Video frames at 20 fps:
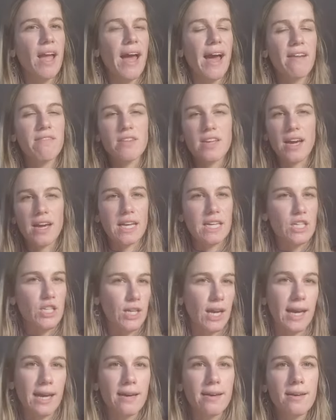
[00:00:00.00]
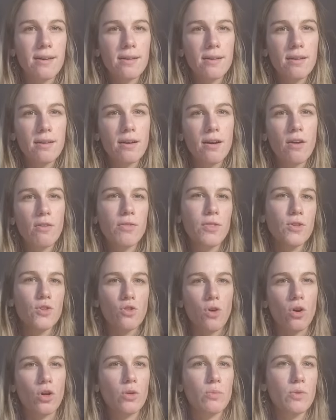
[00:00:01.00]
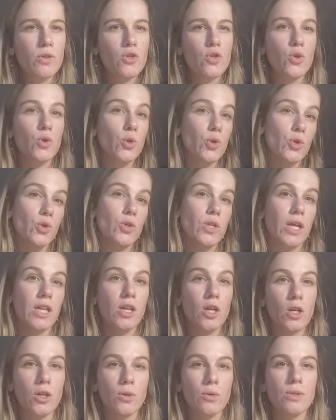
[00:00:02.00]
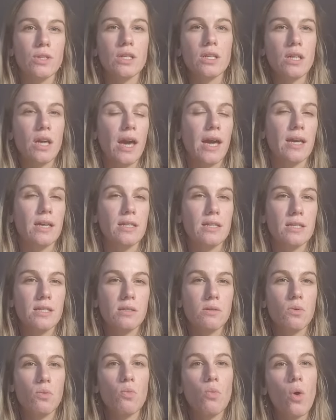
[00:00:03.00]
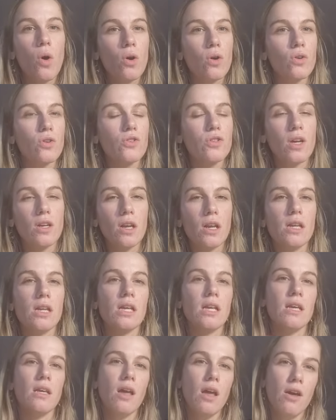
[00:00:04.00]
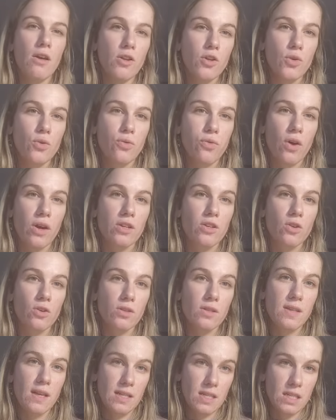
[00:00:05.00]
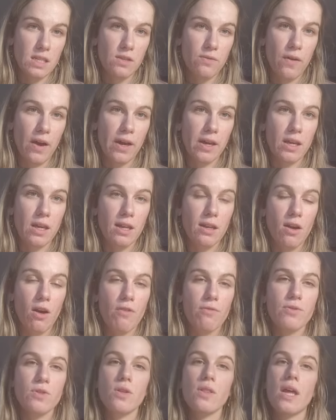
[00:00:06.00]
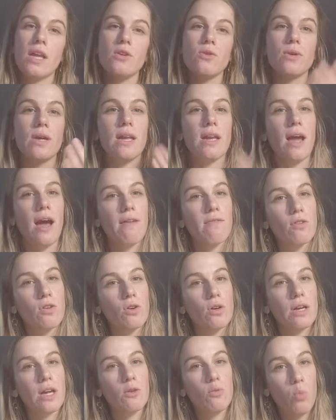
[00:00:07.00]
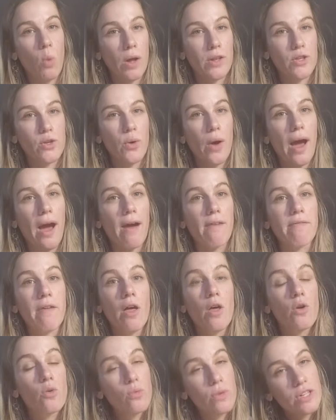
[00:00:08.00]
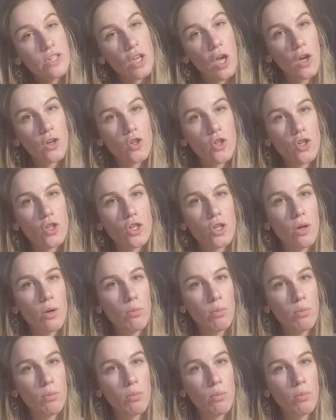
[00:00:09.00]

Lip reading: have an idea of the documents you could include in case one suddenly you find not satisfying enough, so that you can have a look at what you have researched